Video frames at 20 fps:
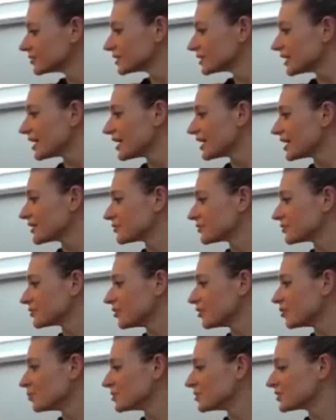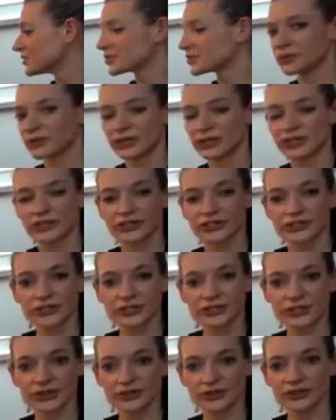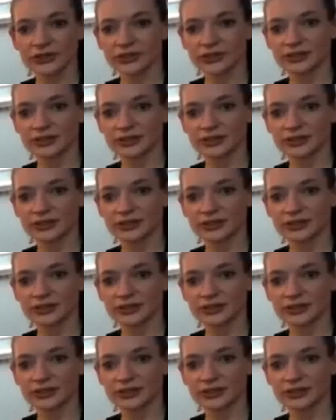And we'll open to warrior two.